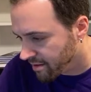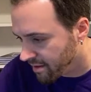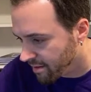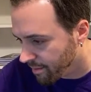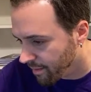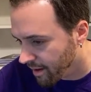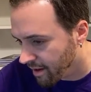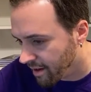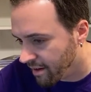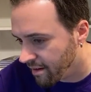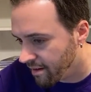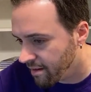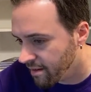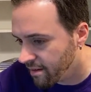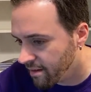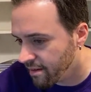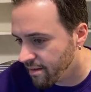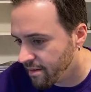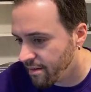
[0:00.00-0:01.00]
up
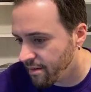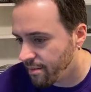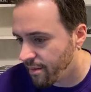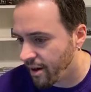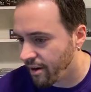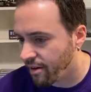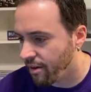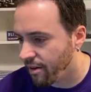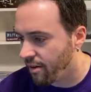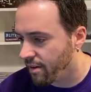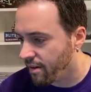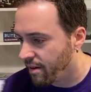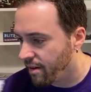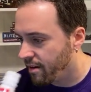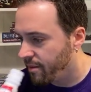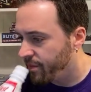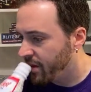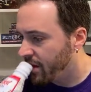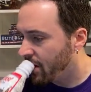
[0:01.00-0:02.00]
my call
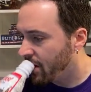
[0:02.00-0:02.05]
here.